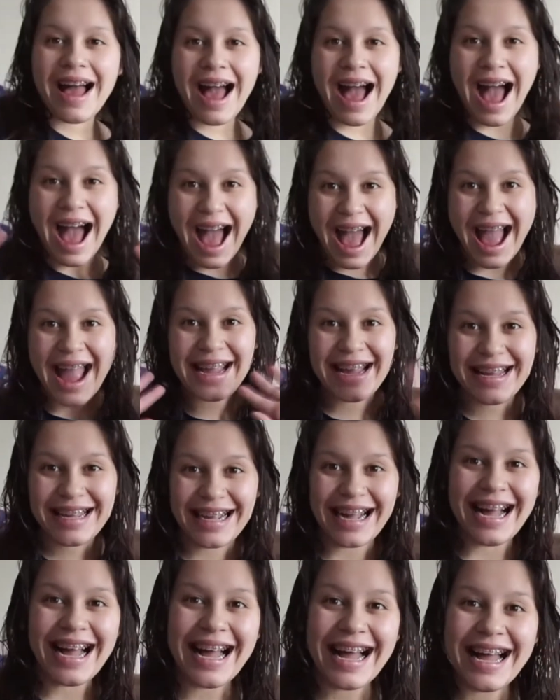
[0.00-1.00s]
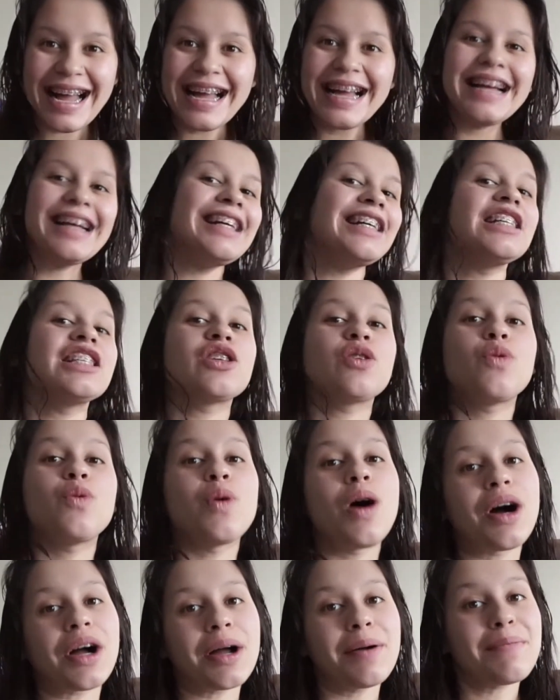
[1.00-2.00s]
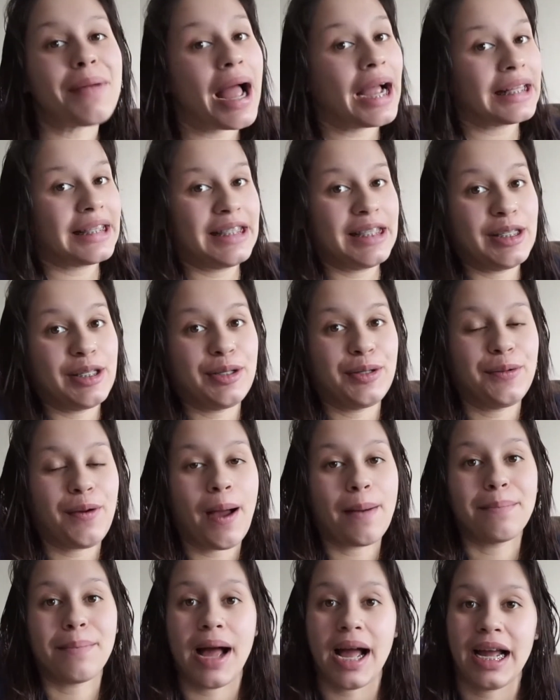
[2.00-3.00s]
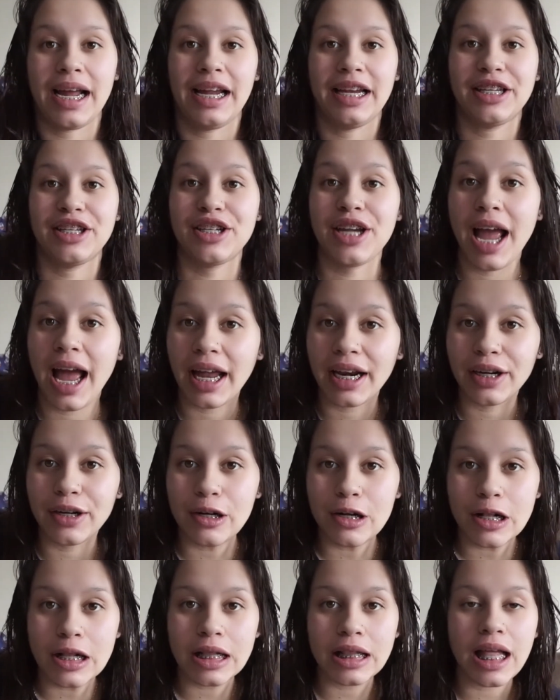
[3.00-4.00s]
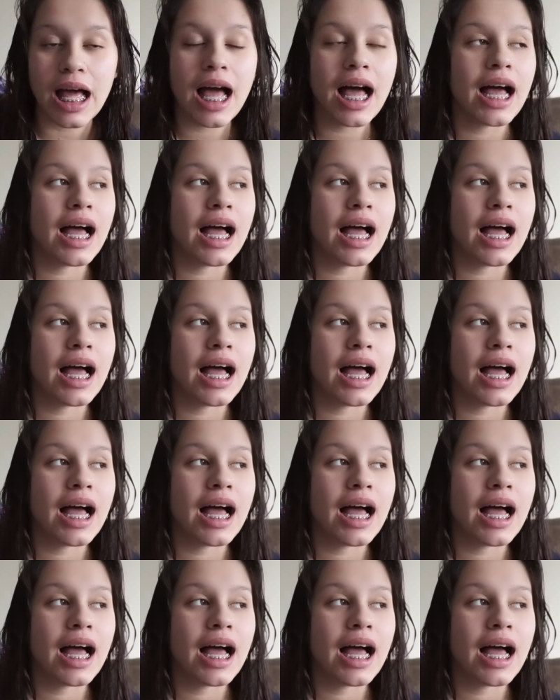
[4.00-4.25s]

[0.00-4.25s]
Hi guys, welcome back to my channel.